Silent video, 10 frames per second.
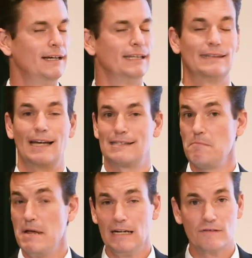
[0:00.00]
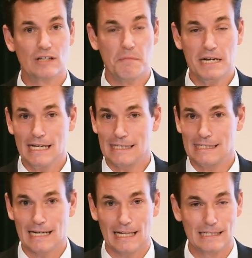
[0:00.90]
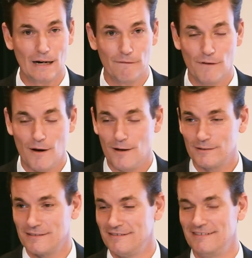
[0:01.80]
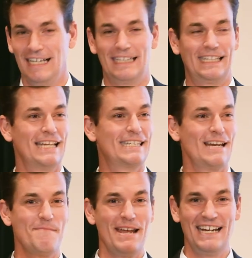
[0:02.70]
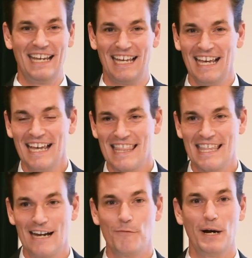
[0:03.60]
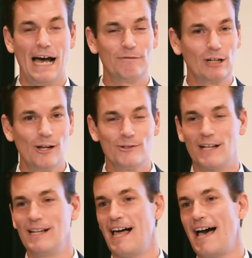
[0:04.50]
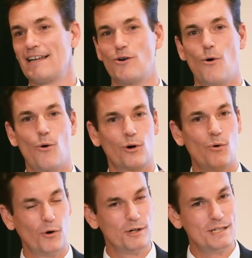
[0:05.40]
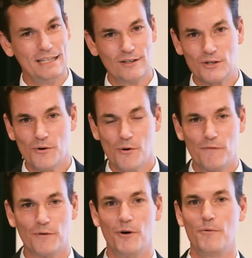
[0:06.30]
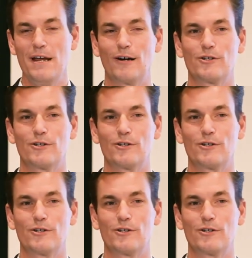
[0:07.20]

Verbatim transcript: It doesn't mean if somebody gets sick, it's their fault. It doesn't mean that if we have to close a class or quarantine the school for a week or